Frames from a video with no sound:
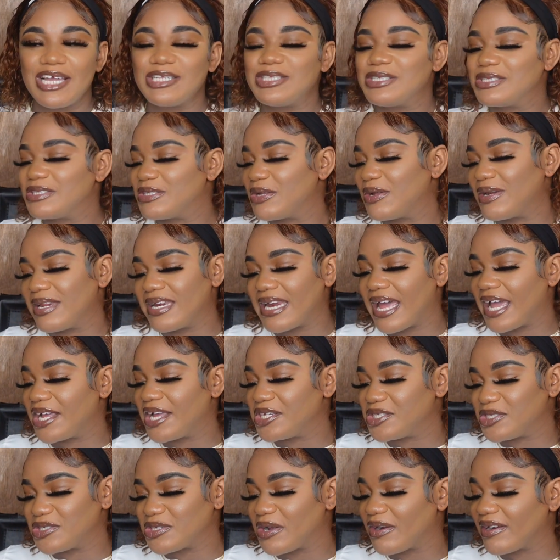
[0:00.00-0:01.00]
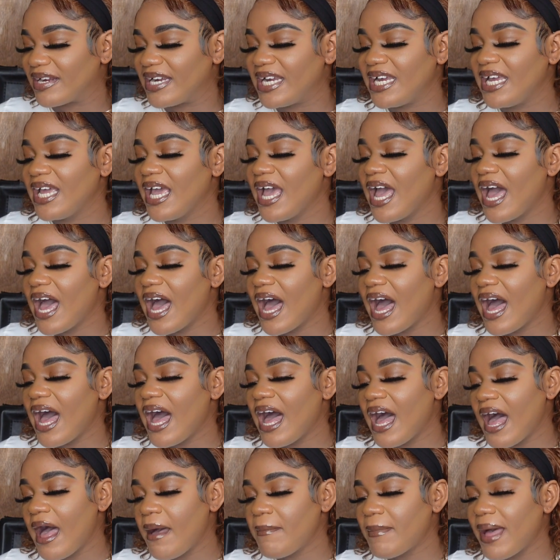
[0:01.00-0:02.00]
to 39, sorry.
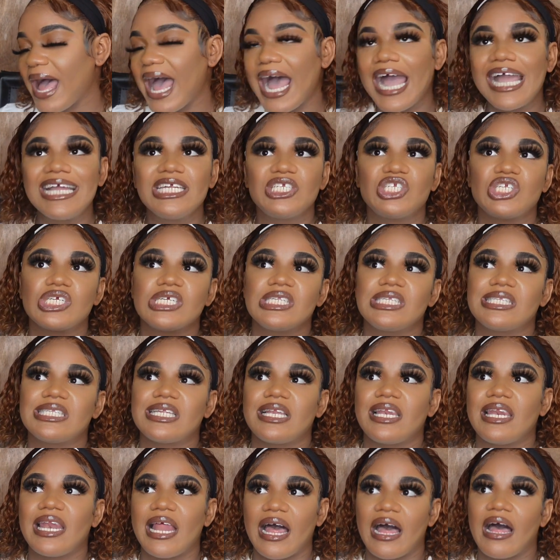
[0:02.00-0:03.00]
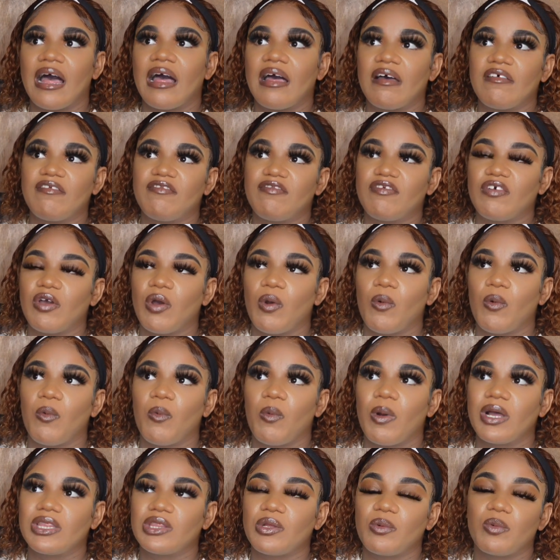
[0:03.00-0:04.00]
I just love
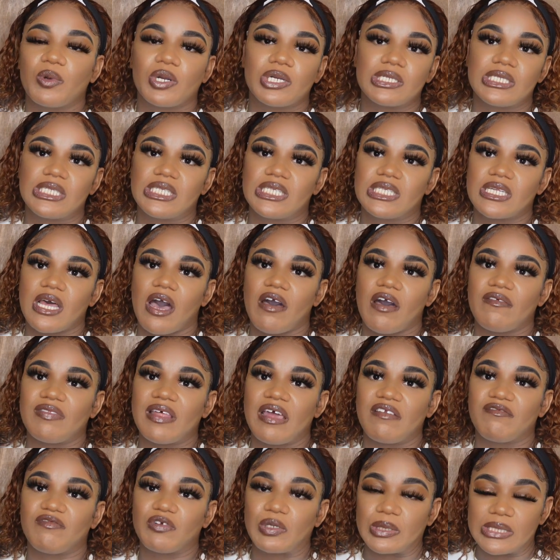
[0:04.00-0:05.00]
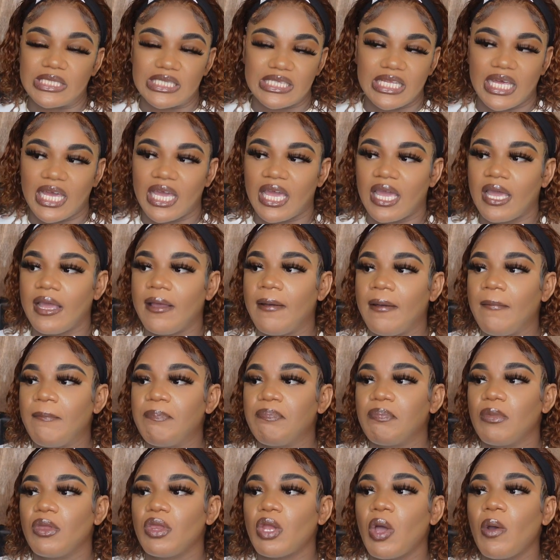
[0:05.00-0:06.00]
what the words of that verse say,
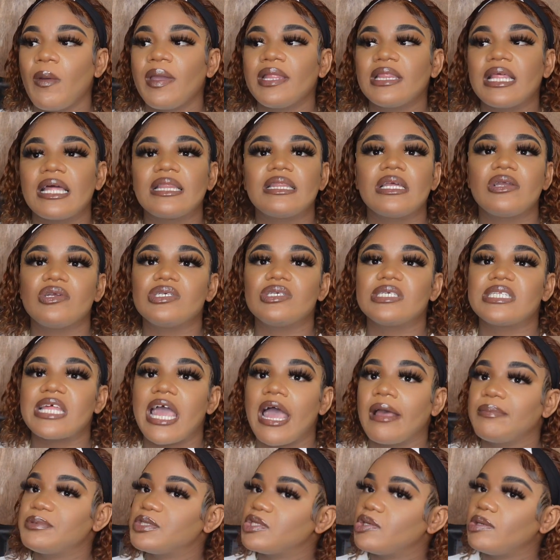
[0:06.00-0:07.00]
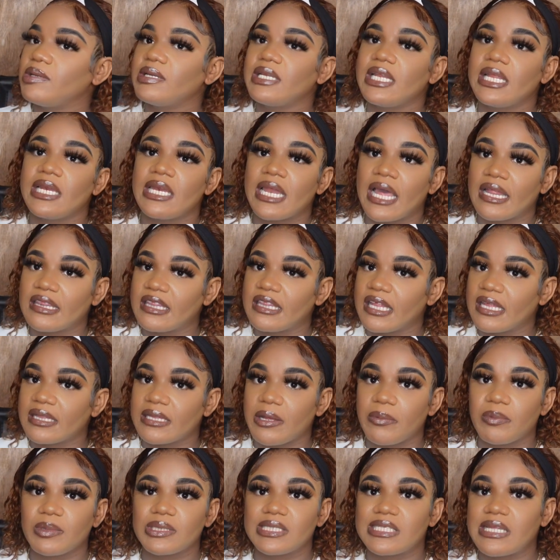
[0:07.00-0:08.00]
knowing that there is absolutely nothing
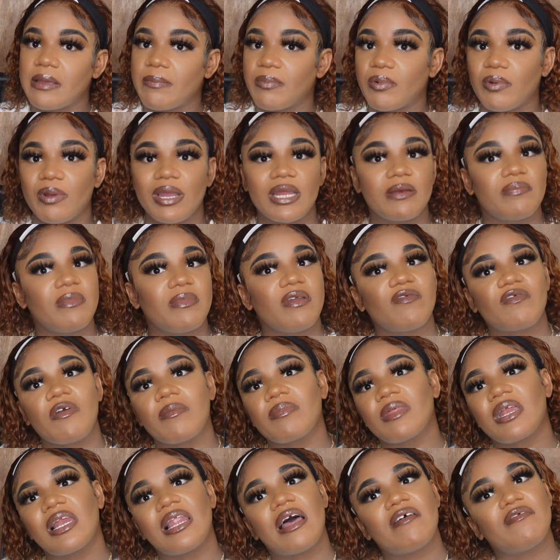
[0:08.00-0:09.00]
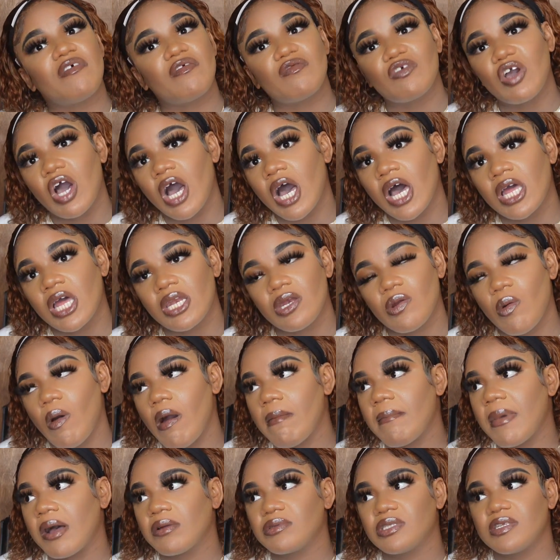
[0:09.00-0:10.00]
that will separate me from the love of God. No
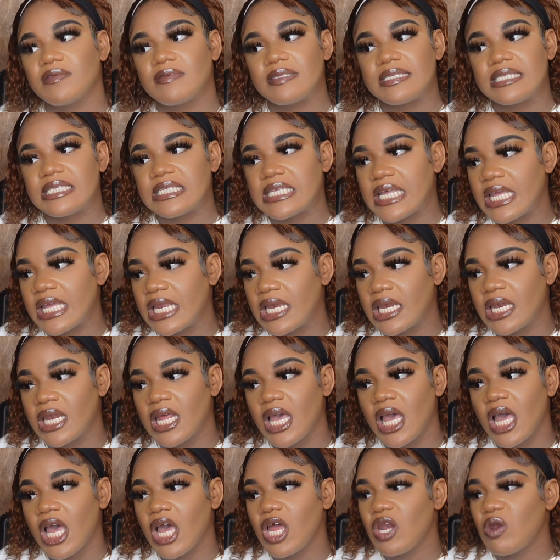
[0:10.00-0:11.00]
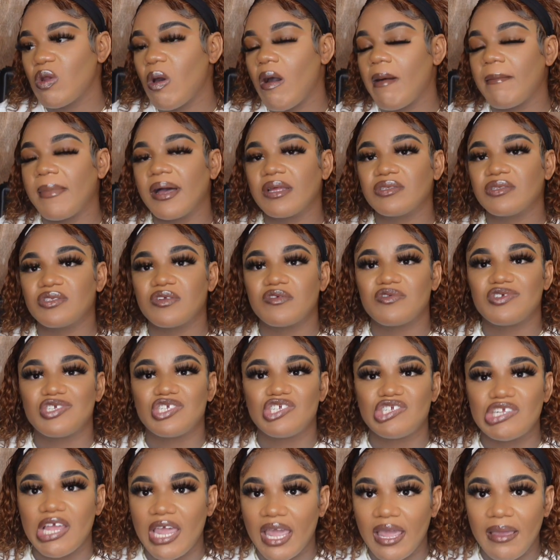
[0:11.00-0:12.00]
amount of sin, no amount of
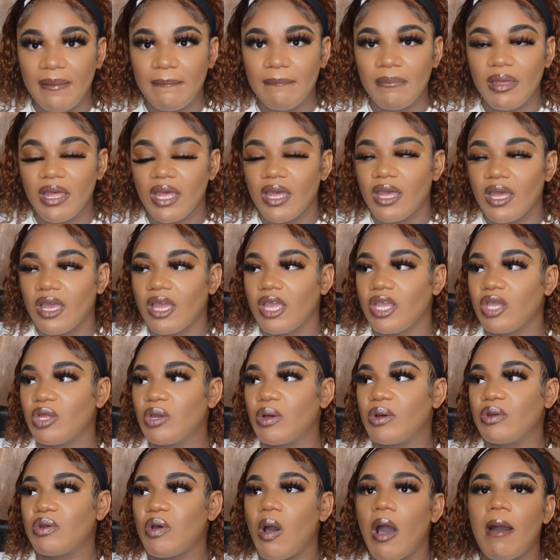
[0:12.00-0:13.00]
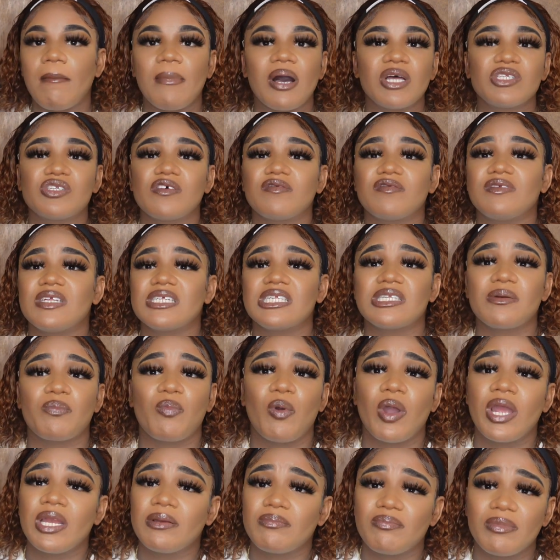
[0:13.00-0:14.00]
shame, you know, no amount of
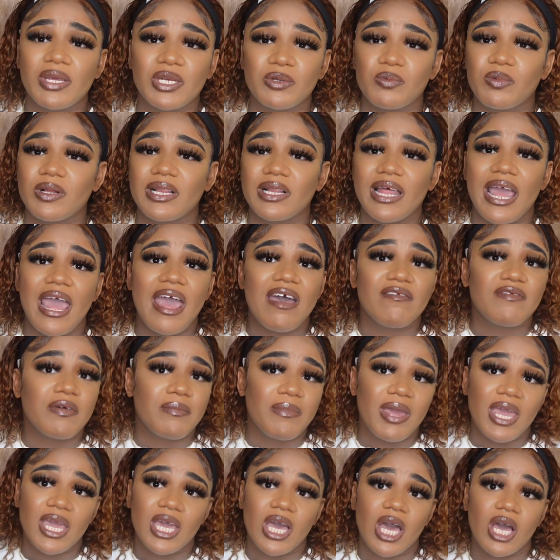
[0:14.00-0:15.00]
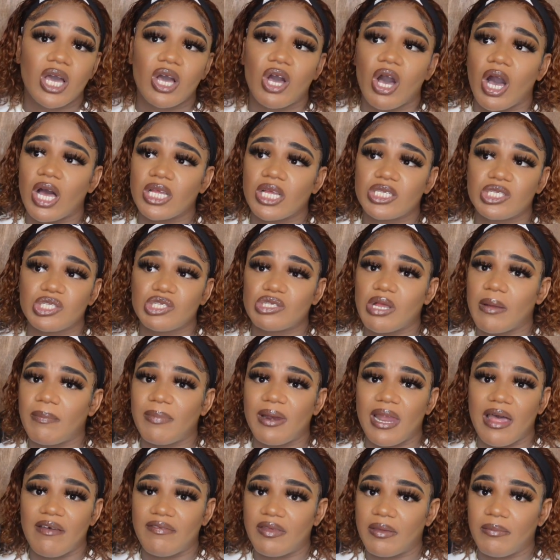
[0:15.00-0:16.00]
disappointment will ever make God stop
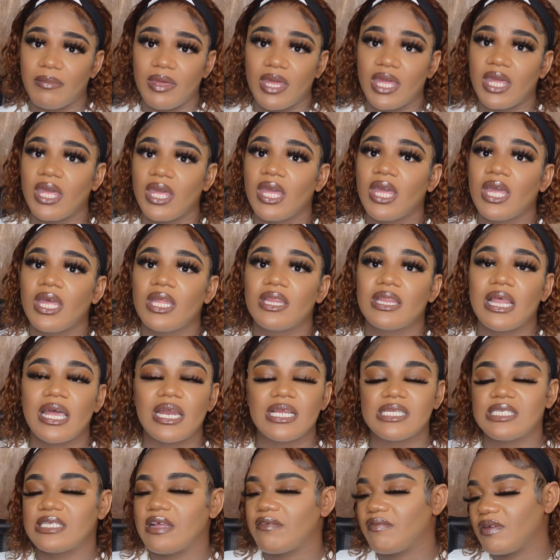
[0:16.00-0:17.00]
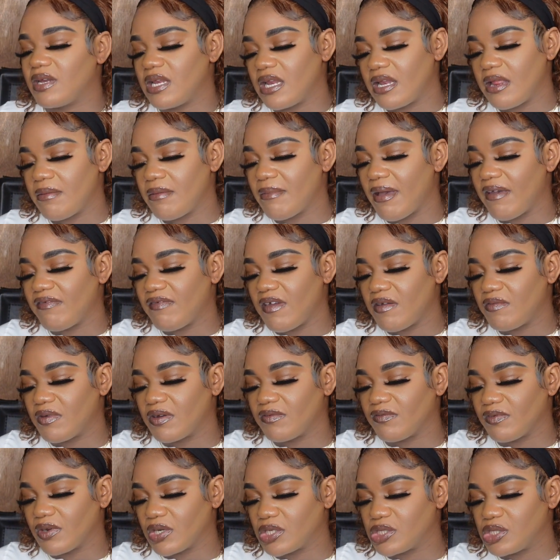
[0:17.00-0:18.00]
loving me. That is definitely my
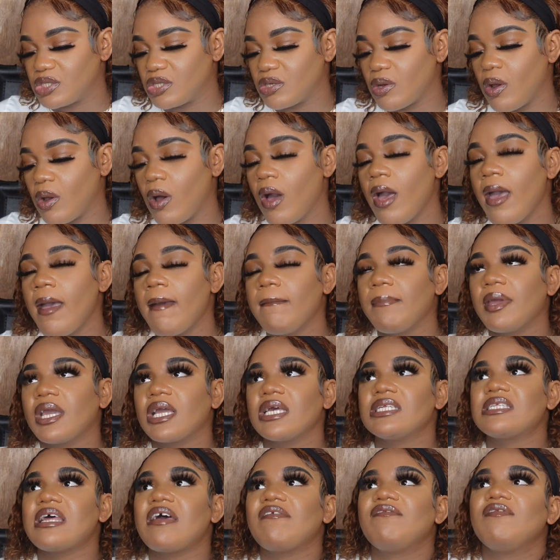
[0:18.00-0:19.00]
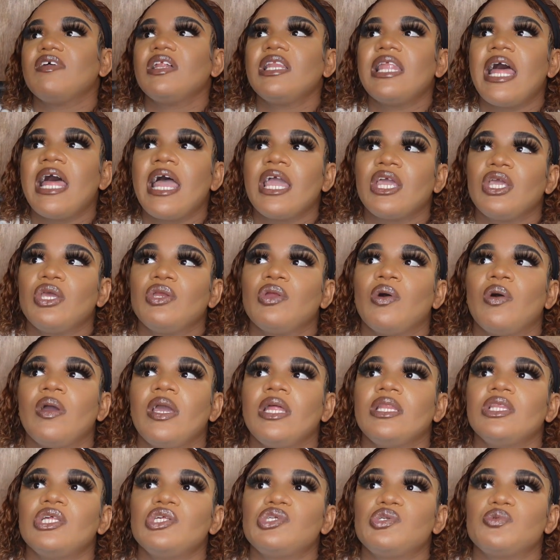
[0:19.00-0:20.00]
favorite verse, you know, because I feel like, you know,
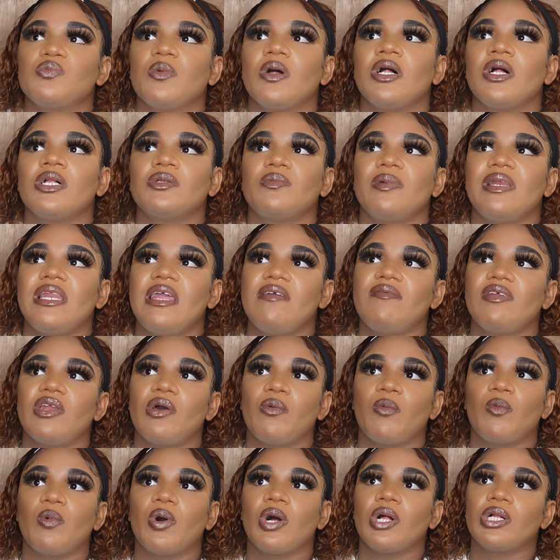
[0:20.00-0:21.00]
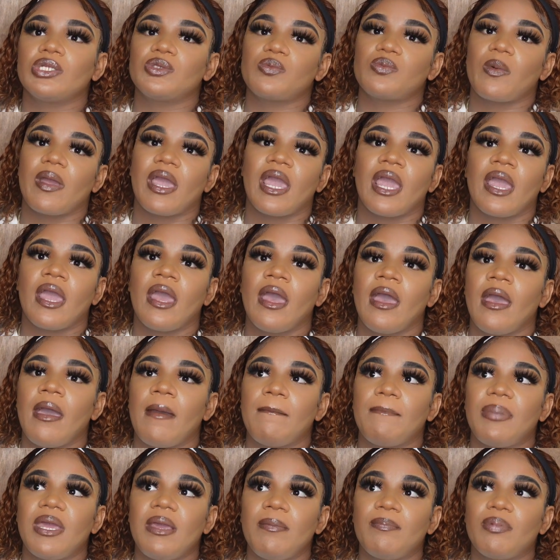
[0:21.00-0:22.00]
in this world, we live in a world where
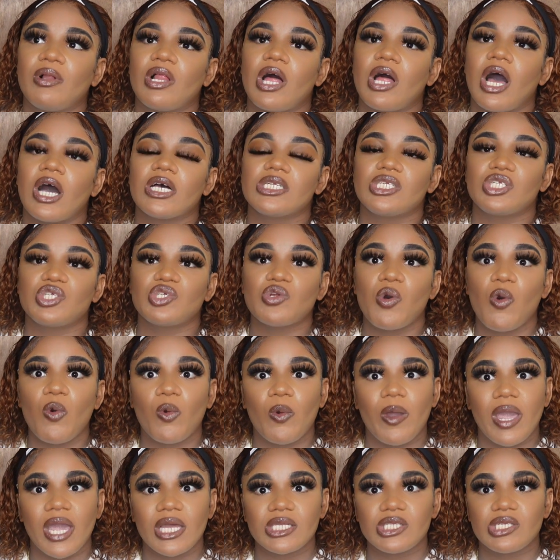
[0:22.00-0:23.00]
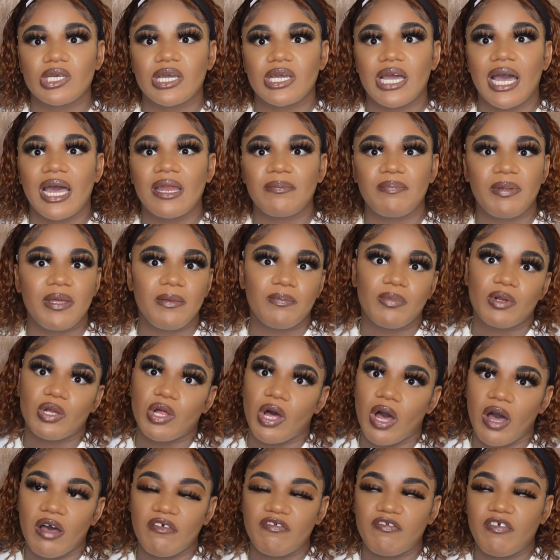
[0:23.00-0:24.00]
people are so quick to cut people
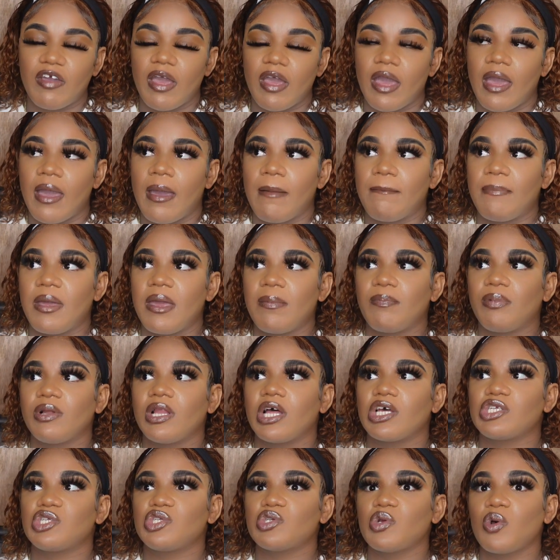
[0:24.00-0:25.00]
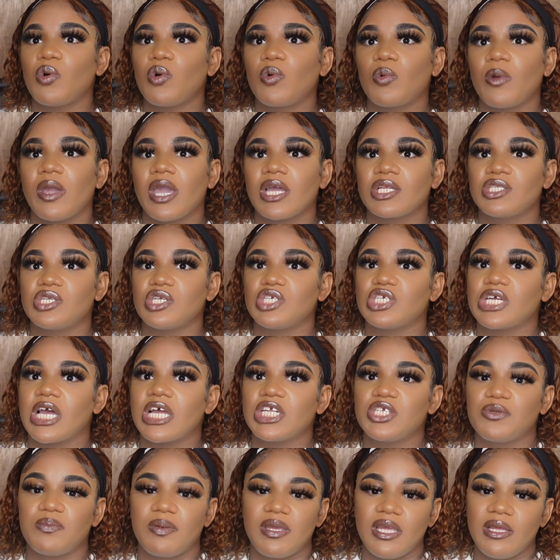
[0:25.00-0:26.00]
off. People are so quick to
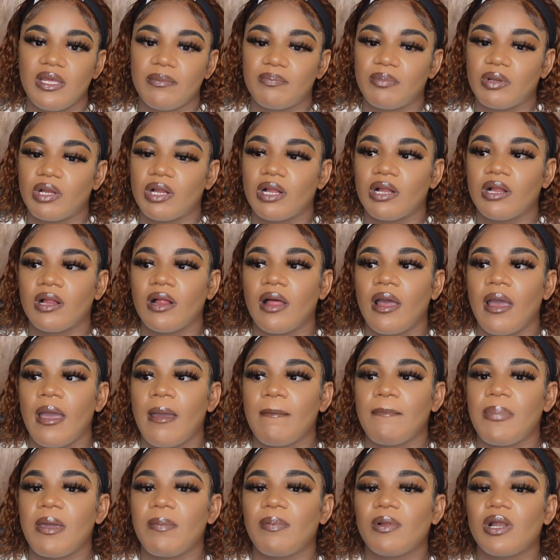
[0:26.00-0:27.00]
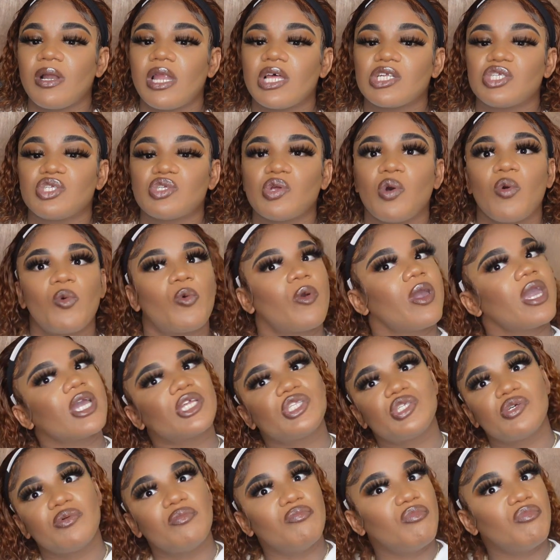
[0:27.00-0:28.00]
judge people. People are so
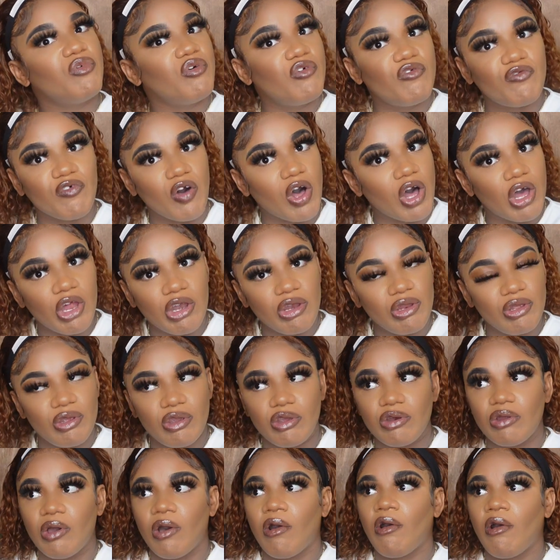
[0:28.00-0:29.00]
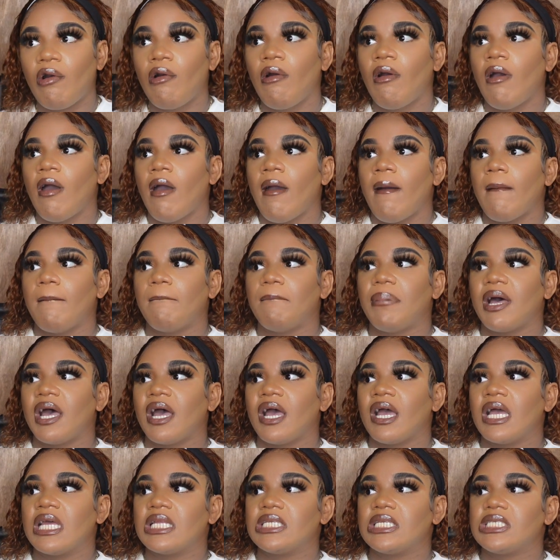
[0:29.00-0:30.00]
quick to move on, you know,
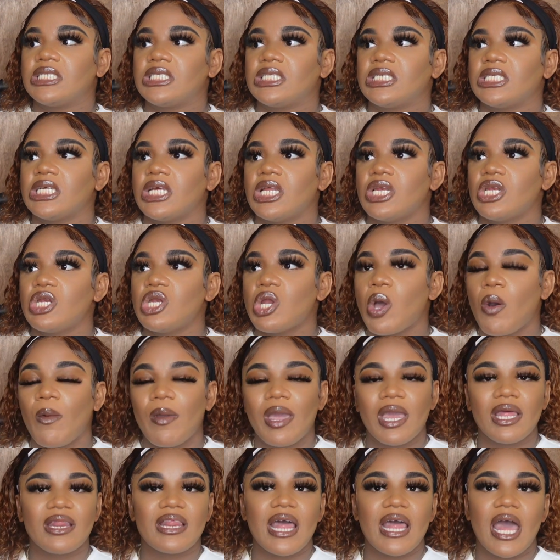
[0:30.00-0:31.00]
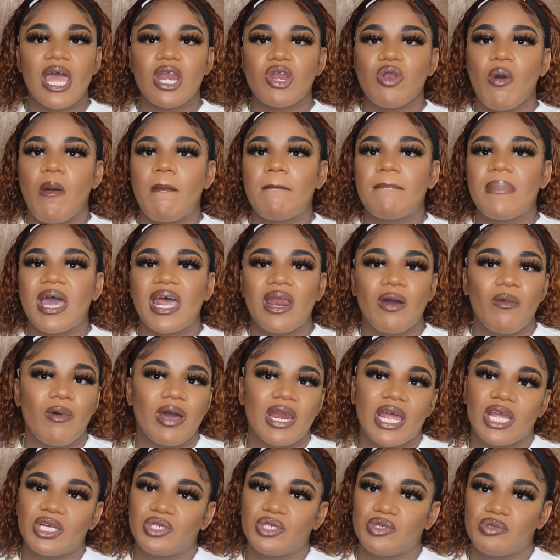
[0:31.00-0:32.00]
but knowing that no matter
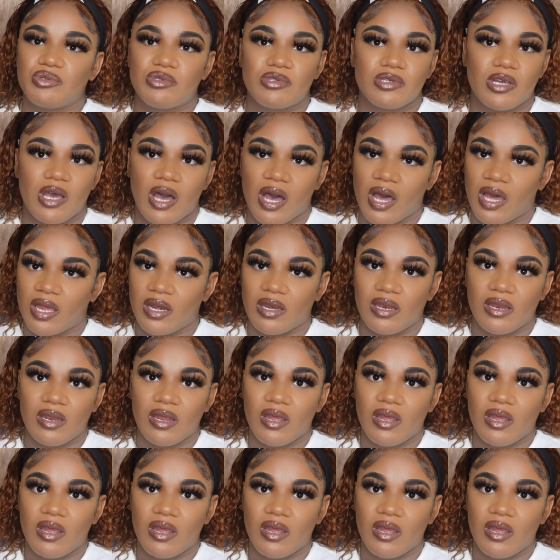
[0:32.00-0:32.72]
what I do to God,